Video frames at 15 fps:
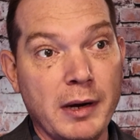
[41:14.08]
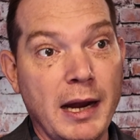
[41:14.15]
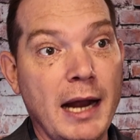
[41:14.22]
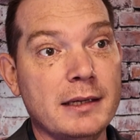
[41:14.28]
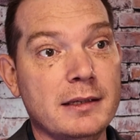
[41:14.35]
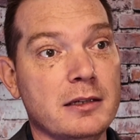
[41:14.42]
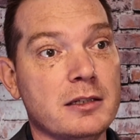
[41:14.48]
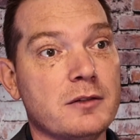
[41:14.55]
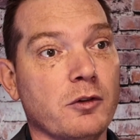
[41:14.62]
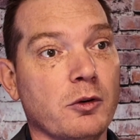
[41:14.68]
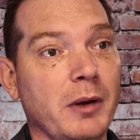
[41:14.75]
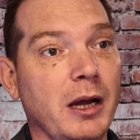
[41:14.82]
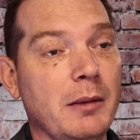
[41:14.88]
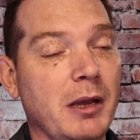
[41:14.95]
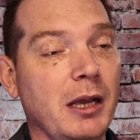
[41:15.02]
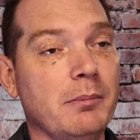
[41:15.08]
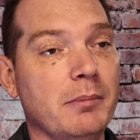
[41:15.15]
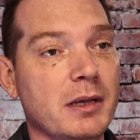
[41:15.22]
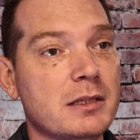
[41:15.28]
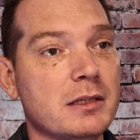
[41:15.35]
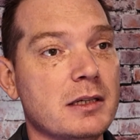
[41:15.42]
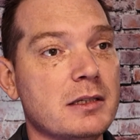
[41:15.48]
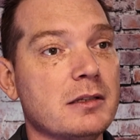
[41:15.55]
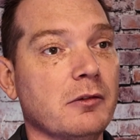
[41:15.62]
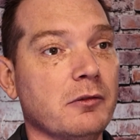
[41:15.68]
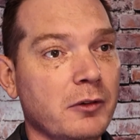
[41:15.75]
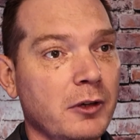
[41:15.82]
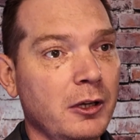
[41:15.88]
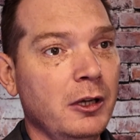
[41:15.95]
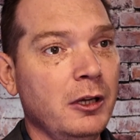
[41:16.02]
practice for my main business
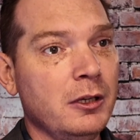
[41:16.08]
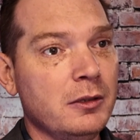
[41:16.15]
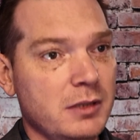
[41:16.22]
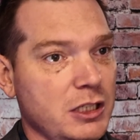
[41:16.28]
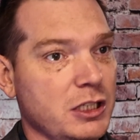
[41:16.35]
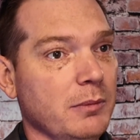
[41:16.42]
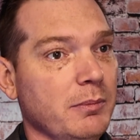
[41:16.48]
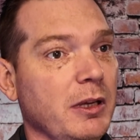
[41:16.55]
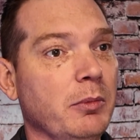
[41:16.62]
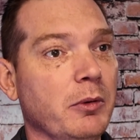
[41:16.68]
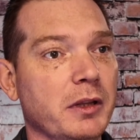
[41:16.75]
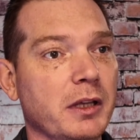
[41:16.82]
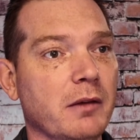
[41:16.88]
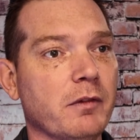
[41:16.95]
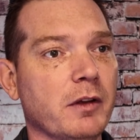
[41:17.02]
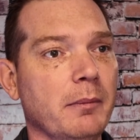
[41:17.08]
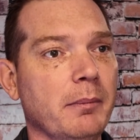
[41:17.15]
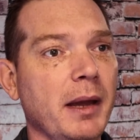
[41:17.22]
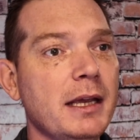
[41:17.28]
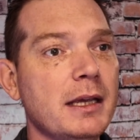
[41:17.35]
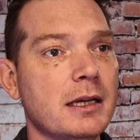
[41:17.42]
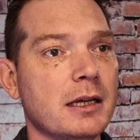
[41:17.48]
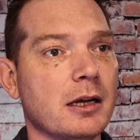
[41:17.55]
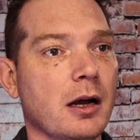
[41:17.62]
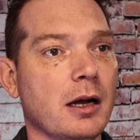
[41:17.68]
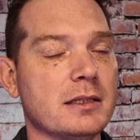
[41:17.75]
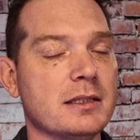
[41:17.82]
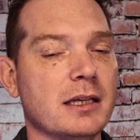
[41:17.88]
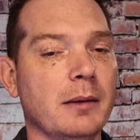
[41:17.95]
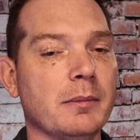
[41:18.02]
of teaching people the infinite banking
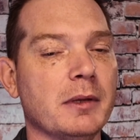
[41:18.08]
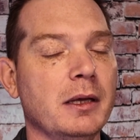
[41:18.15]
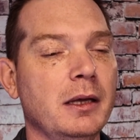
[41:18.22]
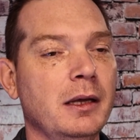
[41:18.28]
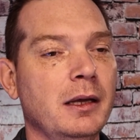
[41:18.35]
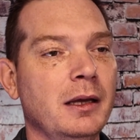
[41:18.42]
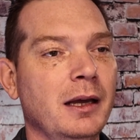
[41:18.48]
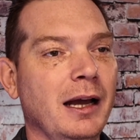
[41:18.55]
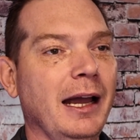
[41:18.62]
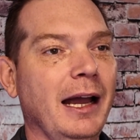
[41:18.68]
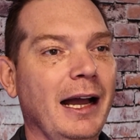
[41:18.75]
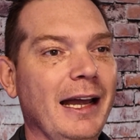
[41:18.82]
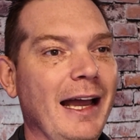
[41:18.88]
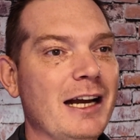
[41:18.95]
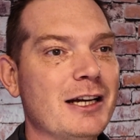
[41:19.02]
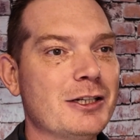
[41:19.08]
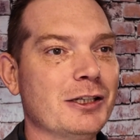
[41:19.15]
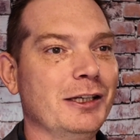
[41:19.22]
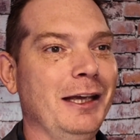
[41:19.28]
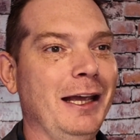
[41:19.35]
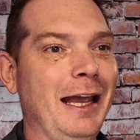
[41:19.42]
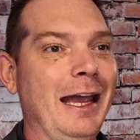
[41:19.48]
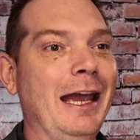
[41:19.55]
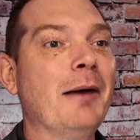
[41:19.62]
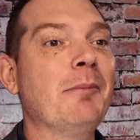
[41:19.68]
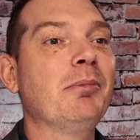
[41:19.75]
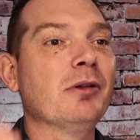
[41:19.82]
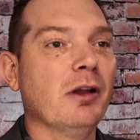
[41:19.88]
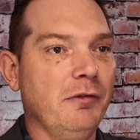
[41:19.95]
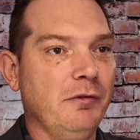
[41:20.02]
concept, I actually
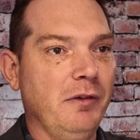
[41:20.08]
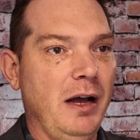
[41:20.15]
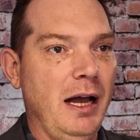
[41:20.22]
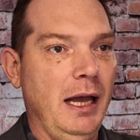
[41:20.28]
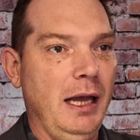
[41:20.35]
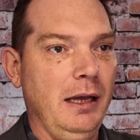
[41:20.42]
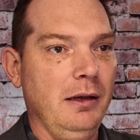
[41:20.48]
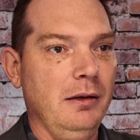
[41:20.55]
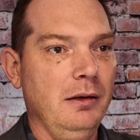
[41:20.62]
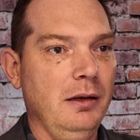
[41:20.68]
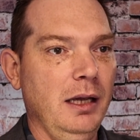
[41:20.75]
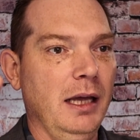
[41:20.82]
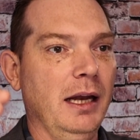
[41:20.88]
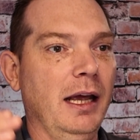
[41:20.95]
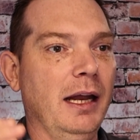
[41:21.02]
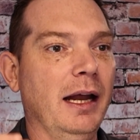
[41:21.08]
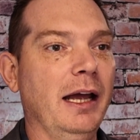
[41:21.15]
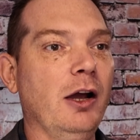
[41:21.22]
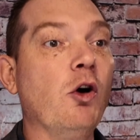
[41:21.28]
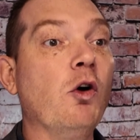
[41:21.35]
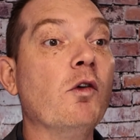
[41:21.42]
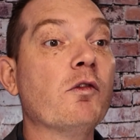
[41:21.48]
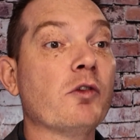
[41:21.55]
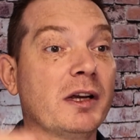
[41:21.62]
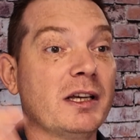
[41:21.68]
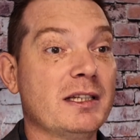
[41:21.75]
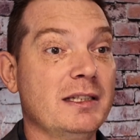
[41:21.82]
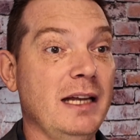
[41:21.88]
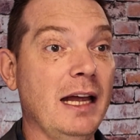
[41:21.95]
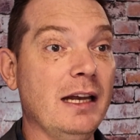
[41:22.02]
amplify and I
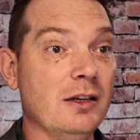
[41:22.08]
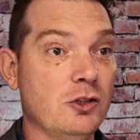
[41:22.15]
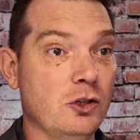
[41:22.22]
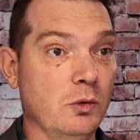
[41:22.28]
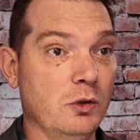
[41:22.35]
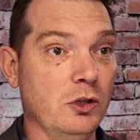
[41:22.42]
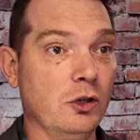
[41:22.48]
overextend to a